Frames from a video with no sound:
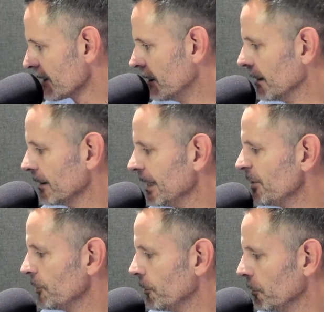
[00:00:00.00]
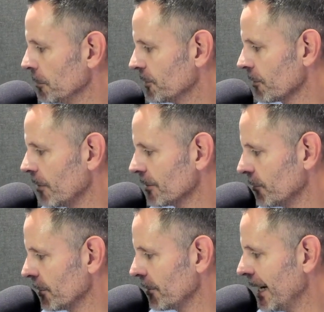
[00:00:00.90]
Legion Hoops, they're on
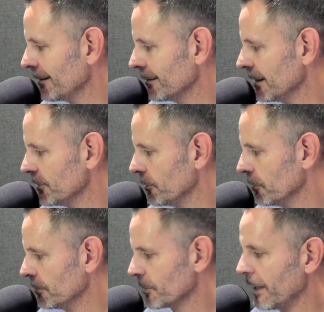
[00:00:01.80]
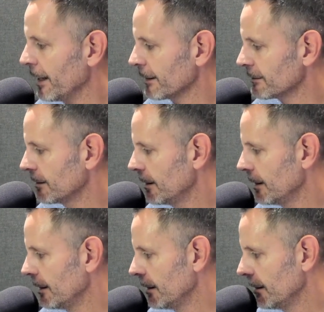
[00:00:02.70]
Twitter at Legion Hoops or X.
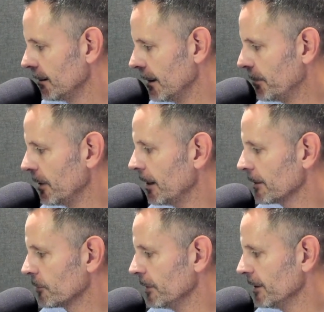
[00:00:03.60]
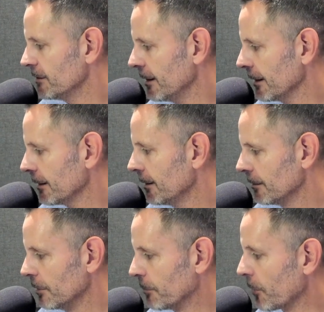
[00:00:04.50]
They put out a tweet saying,
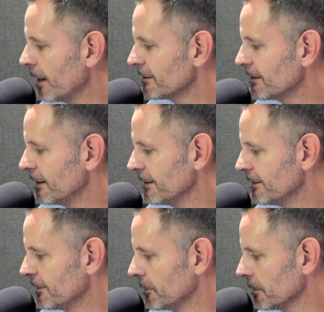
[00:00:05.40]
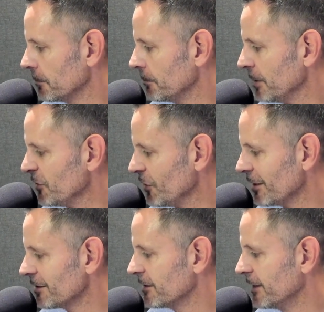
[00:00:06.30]
LeBron says he'd still be
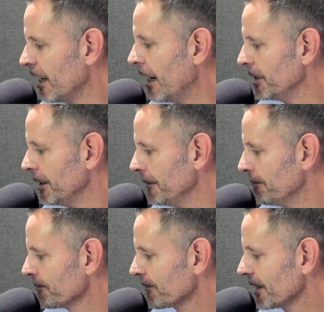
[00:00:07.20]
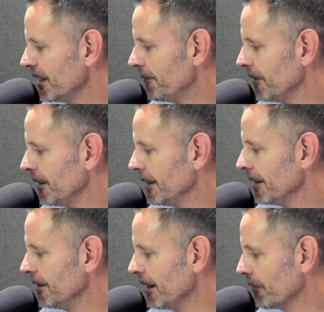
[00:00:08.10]
just as dominant if
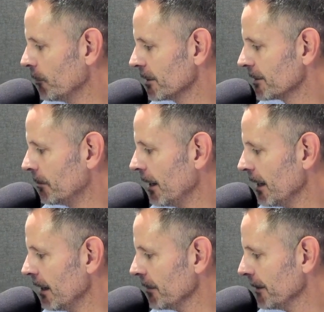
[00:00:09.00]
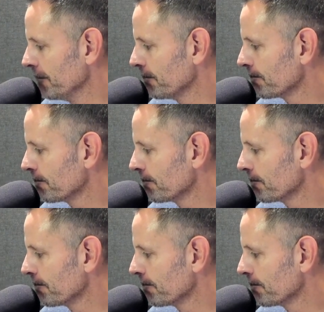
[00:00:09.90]
he never went to Miami